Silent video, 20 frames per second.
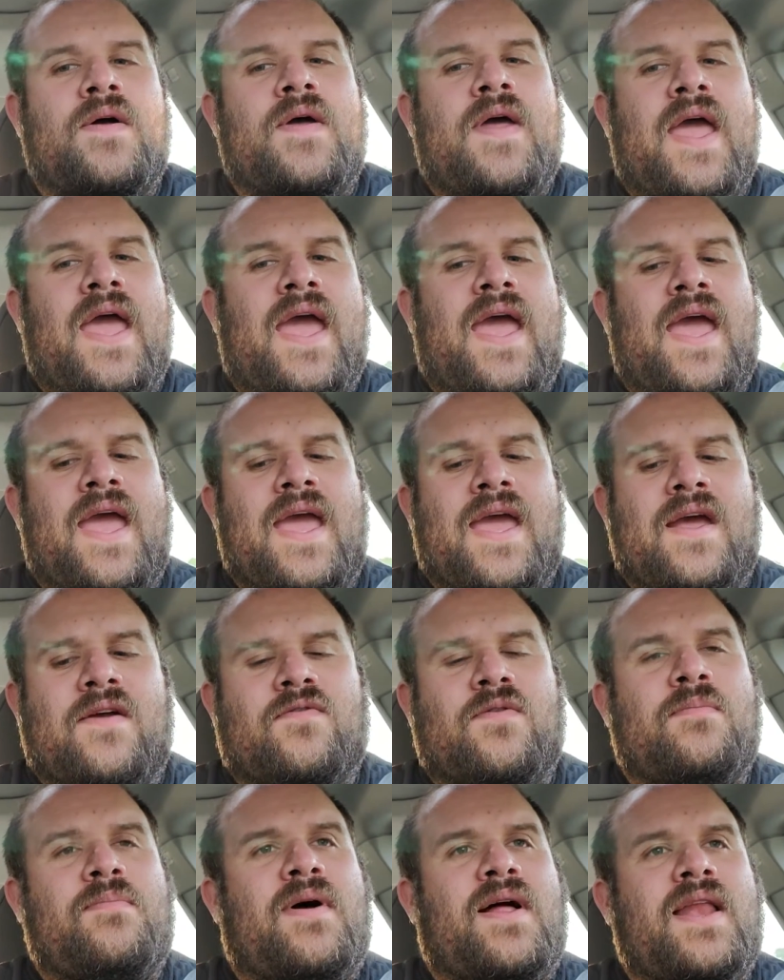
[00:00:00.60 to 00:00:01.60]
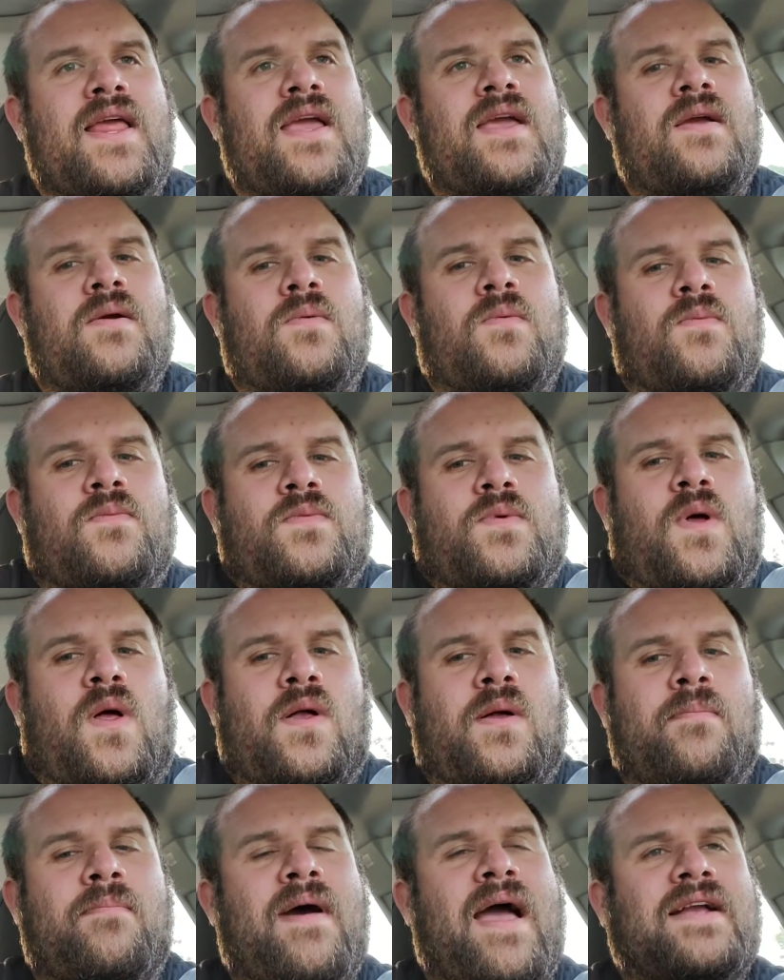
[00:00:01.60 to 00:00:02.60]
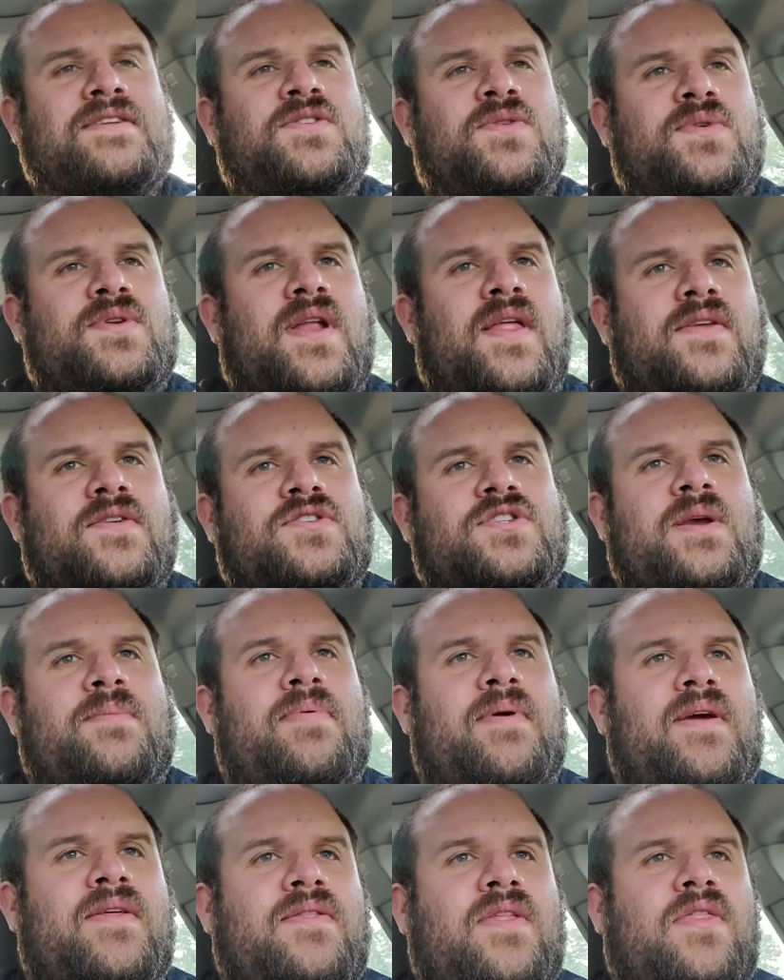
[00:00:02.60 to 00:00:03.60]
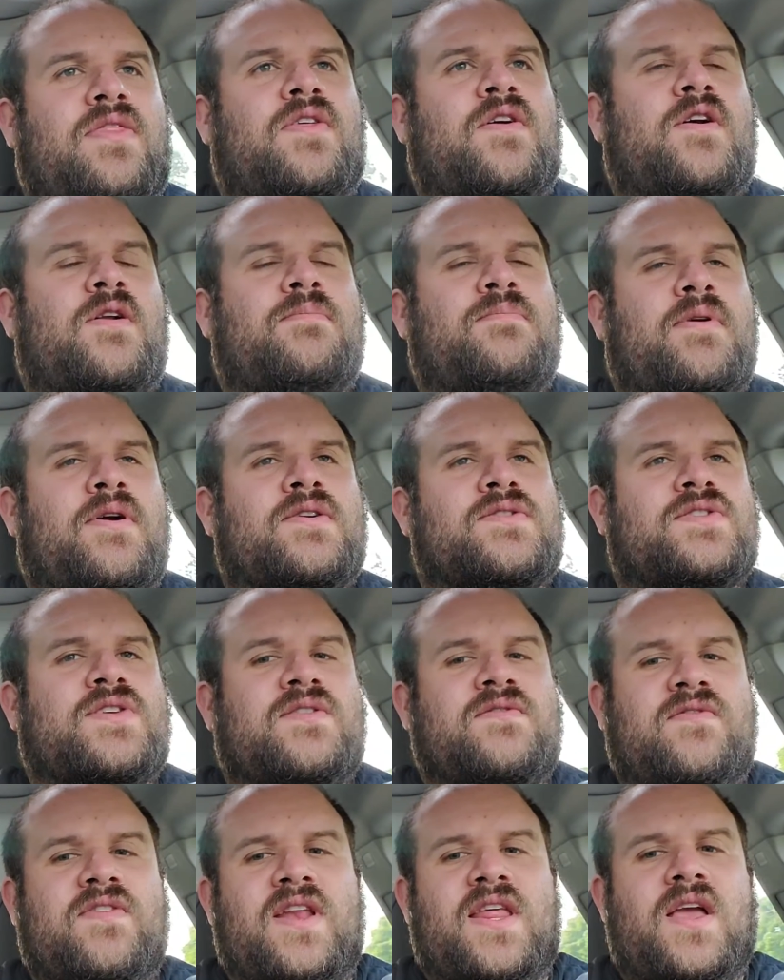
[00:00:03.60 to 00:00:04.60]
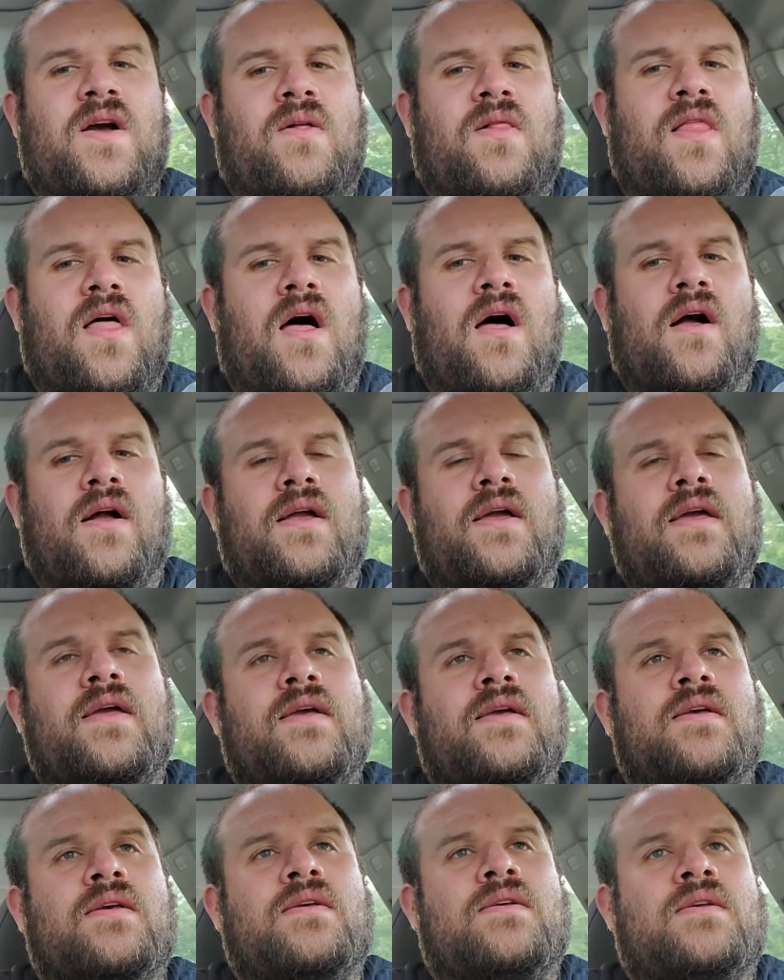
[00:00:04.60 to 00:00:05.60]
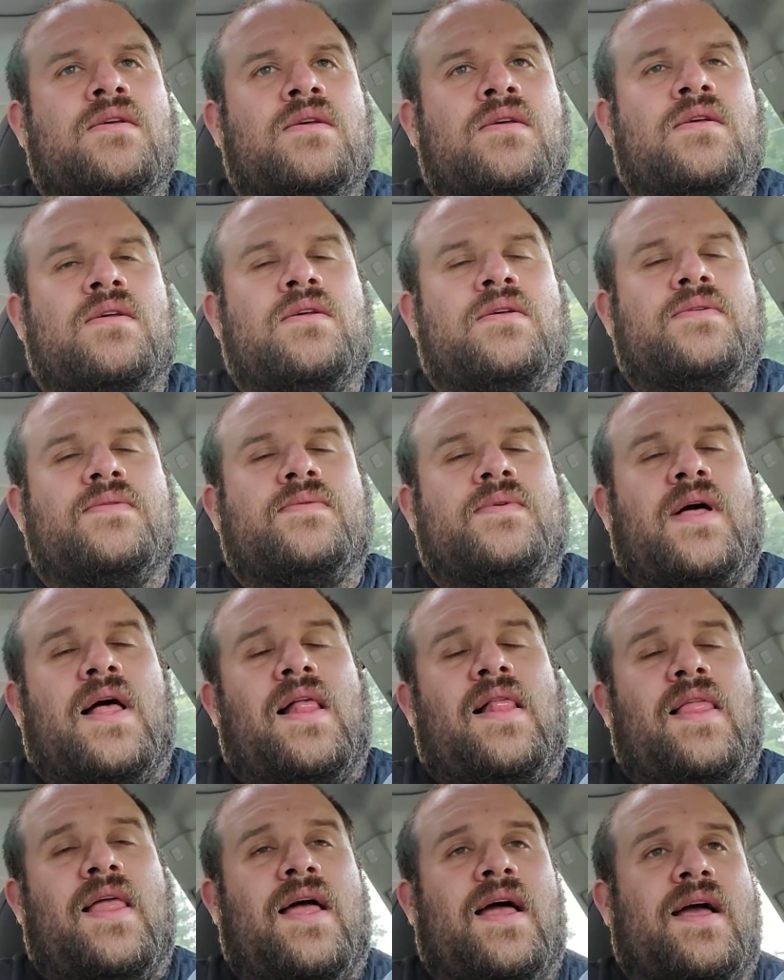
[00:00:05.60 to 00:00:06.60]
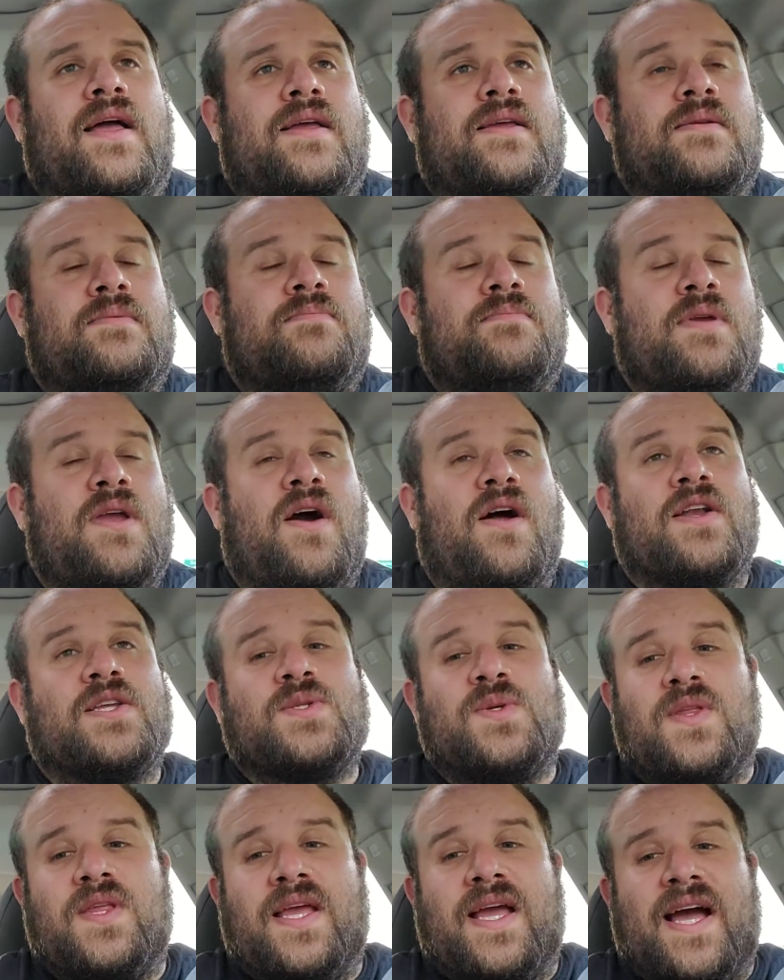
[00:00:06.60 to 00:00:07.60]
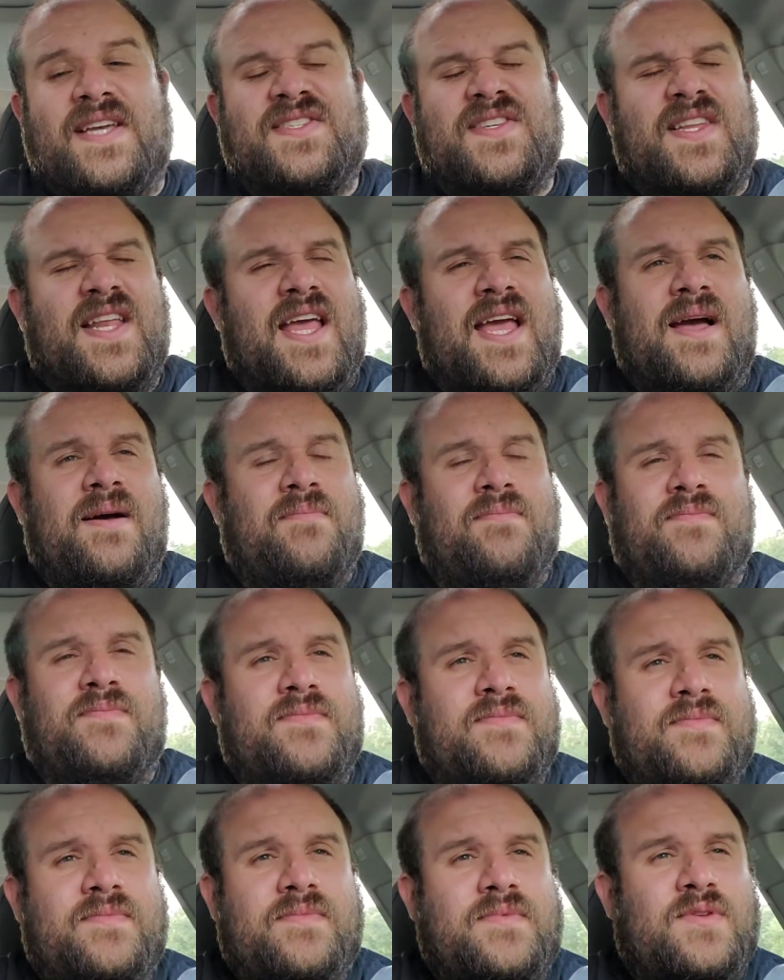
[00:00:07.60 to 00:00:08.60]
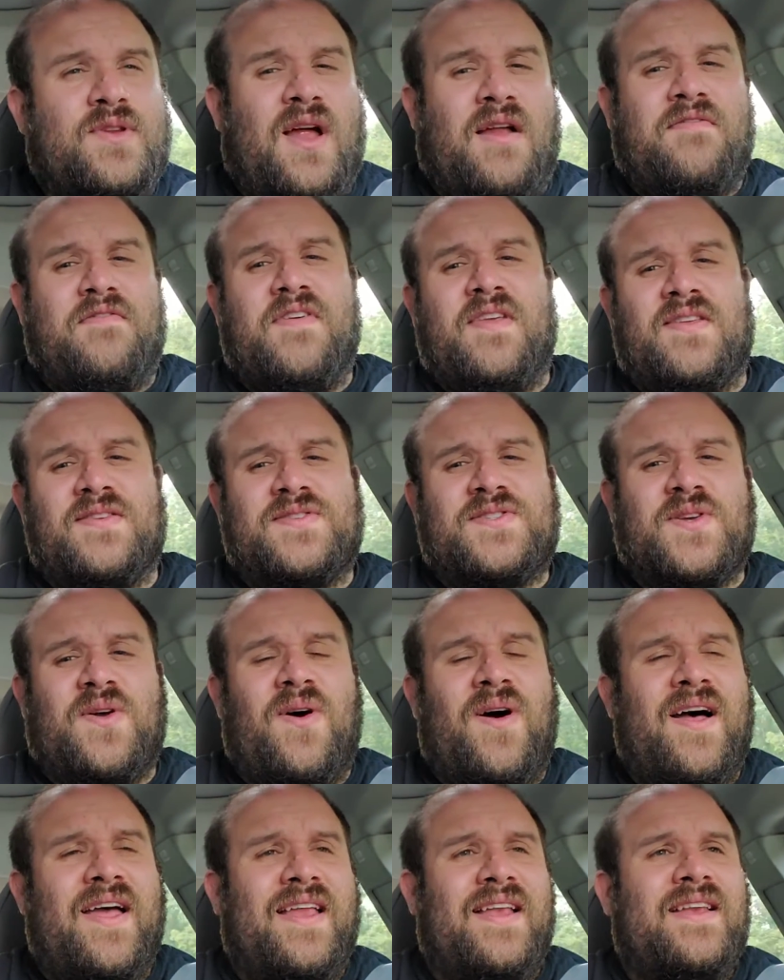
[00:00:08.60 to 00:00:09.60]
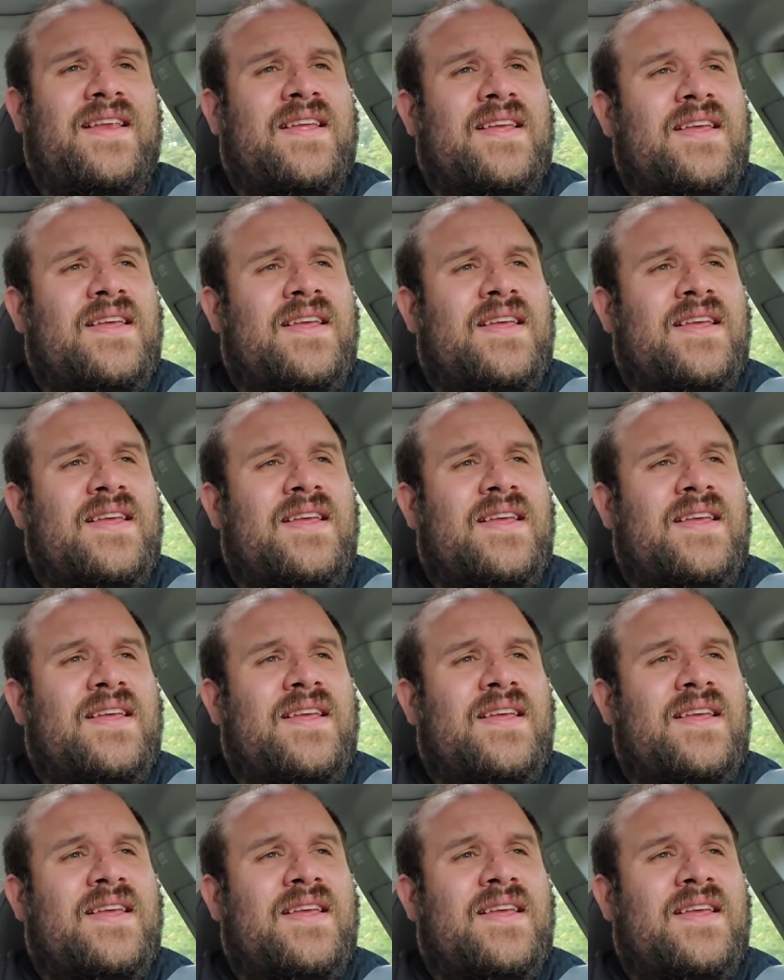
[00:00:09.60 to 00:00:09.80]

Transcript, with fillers: Hey everybody, welcome back to another Chip in the third person video log. I'll uh, be honest with you guys today, I'm not feeling so hot.